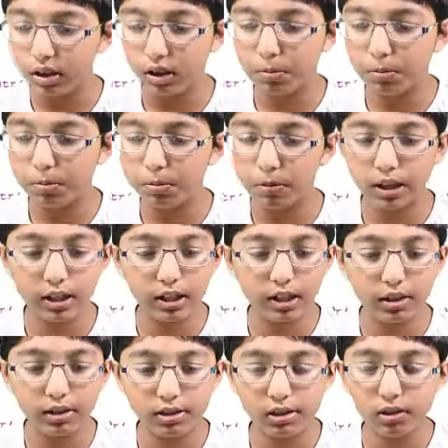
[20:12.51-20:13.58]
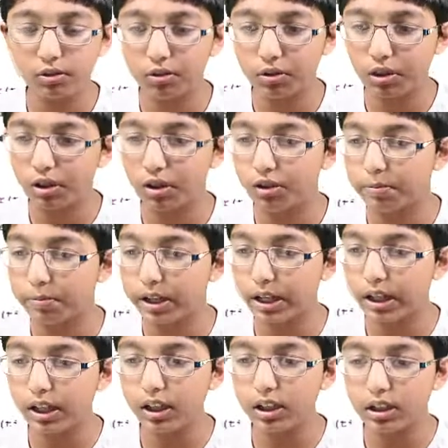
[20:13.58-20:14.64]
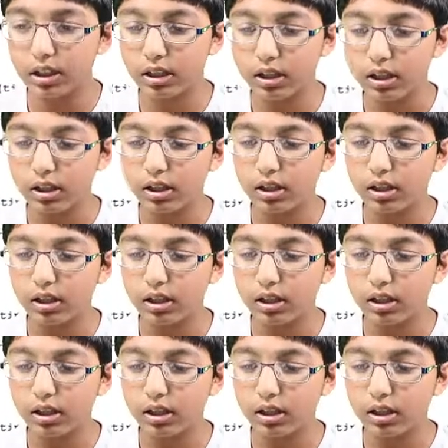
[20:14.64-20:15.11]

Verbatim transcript: open brackets two close brackets,